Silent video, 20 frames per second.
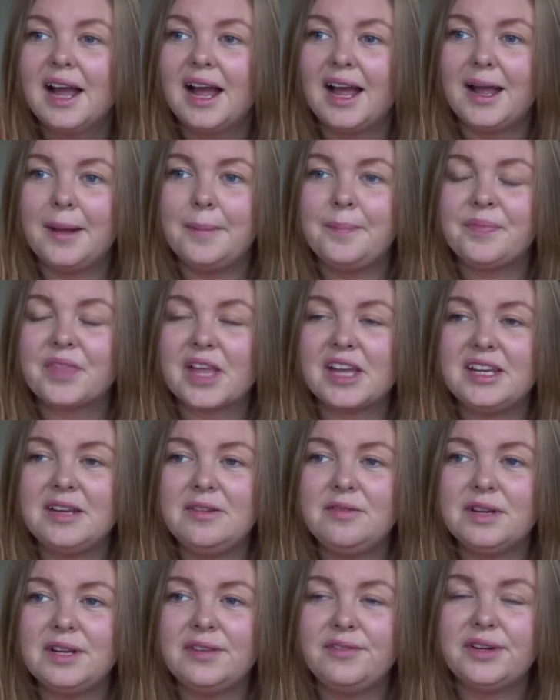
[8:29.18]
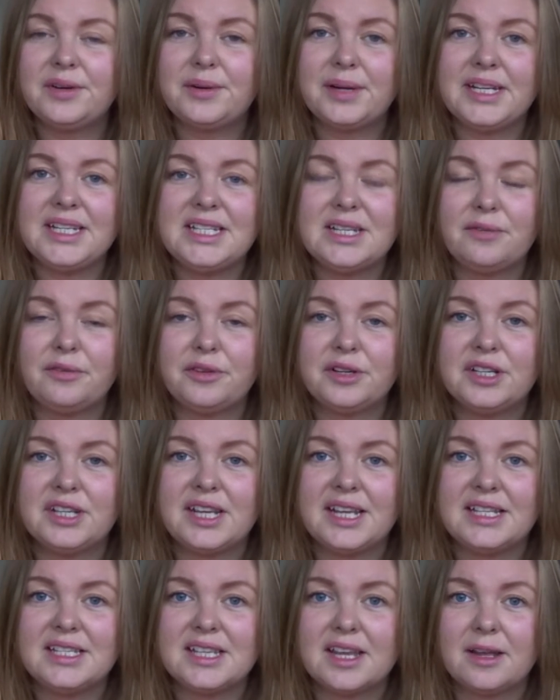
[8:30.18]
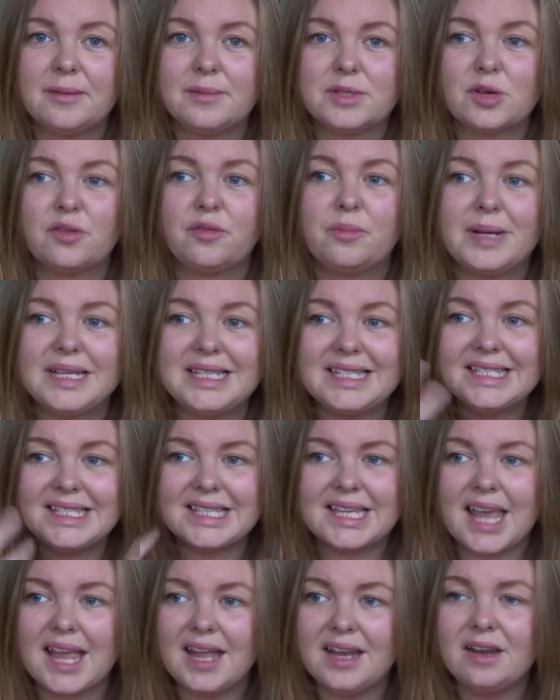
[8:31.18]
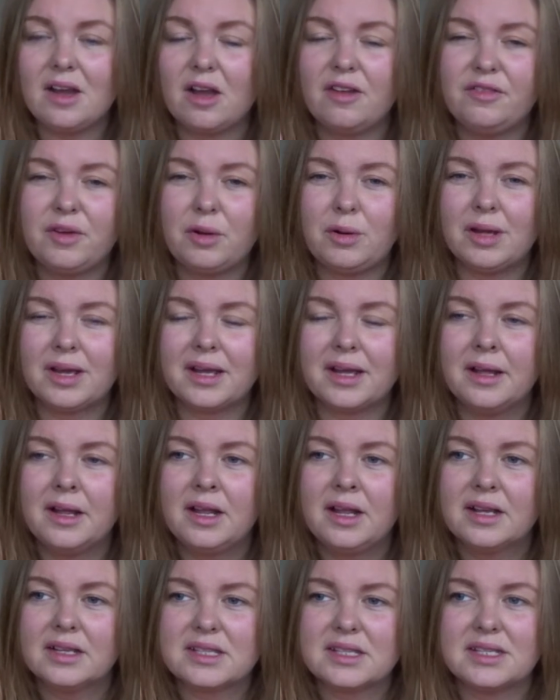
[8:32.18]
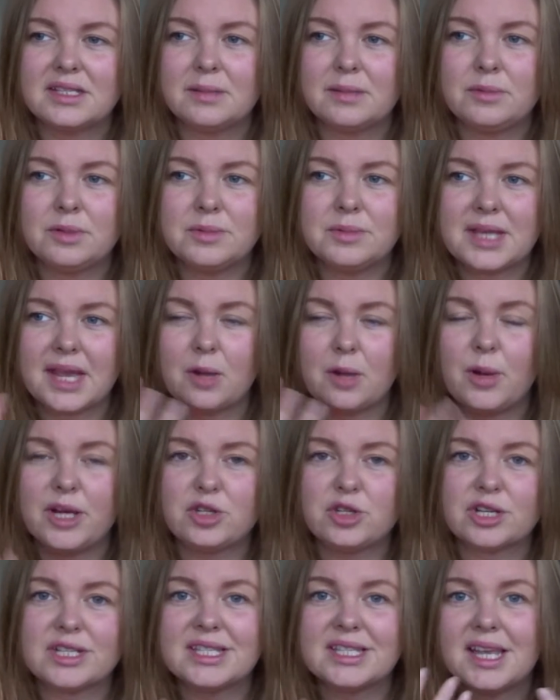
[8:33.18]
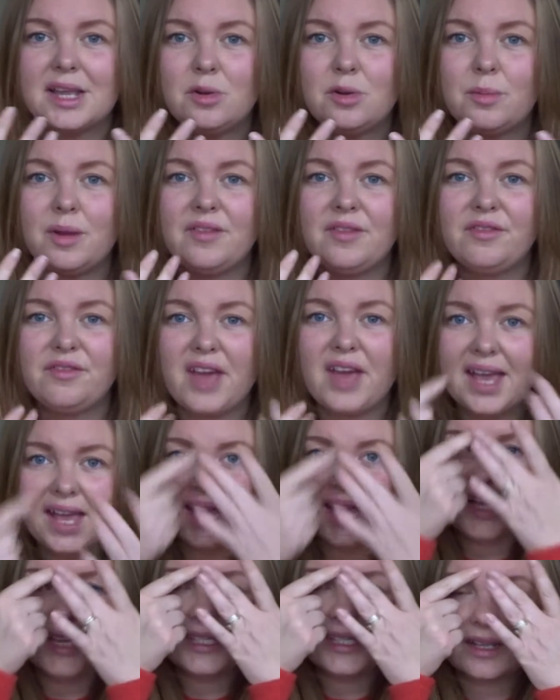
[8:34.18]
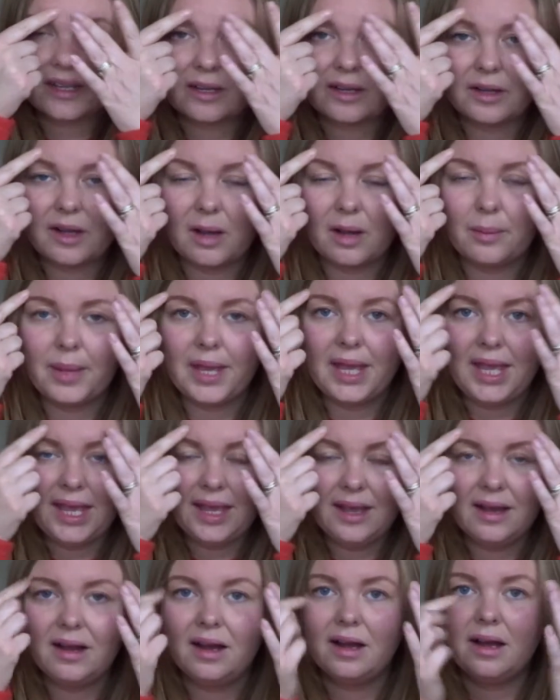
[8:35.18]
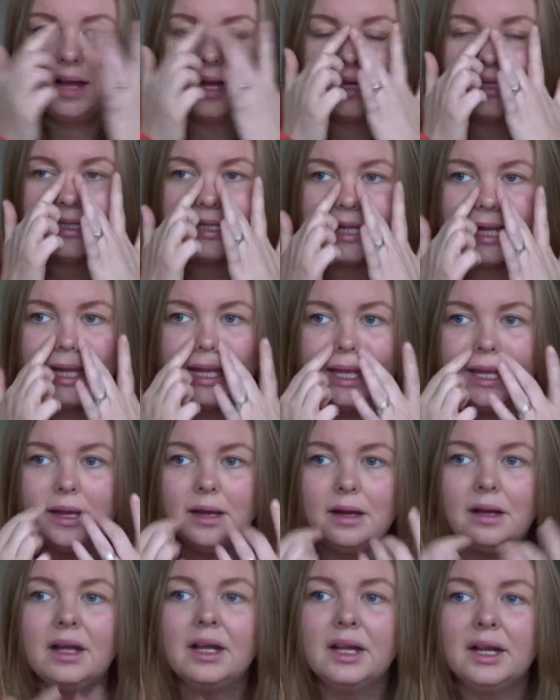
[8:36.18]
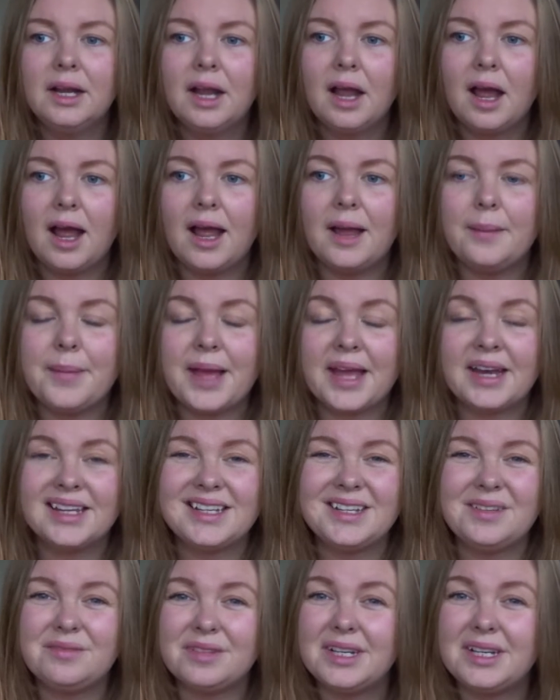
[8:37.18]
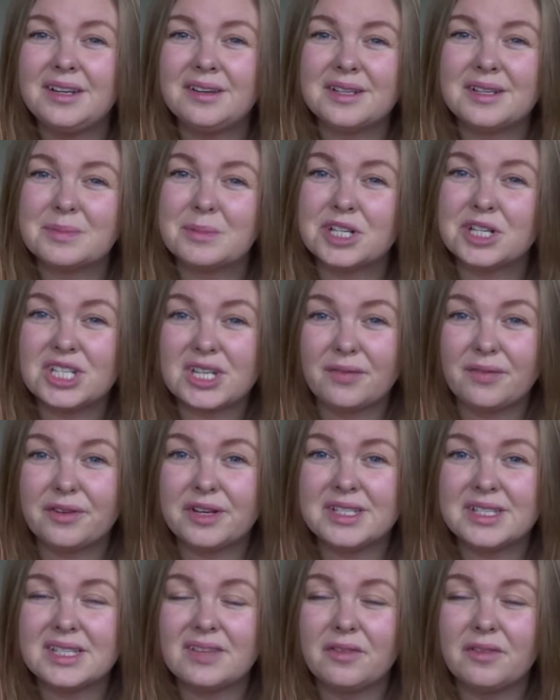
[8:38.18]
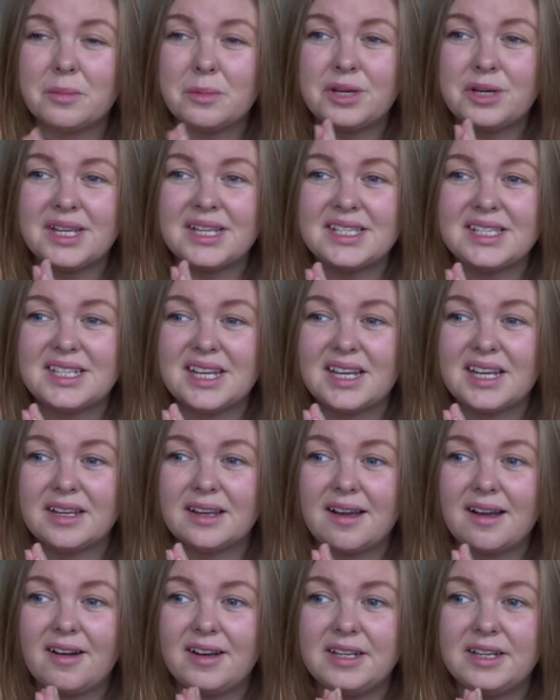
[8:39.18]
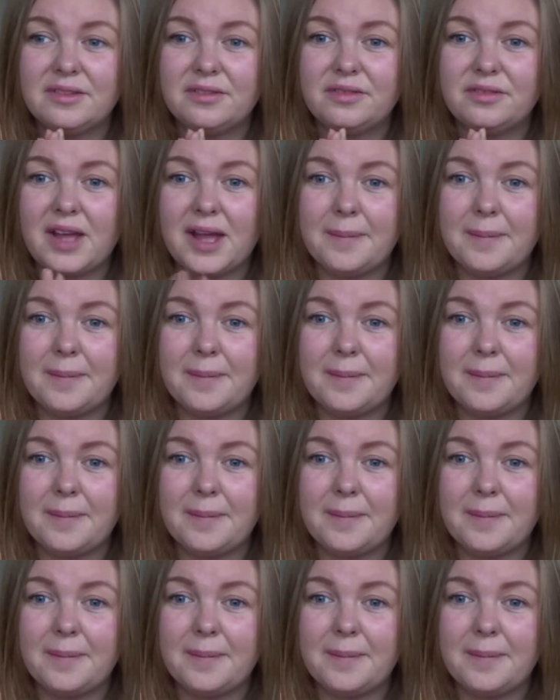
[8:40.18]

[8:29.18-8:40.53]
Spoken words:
I didn't really feel any different in terms of my skin. I felt like, because I sometimes get quite dry skin on my face, like up here and here, and I didn't really notice much difference, if I'm honest. It kind of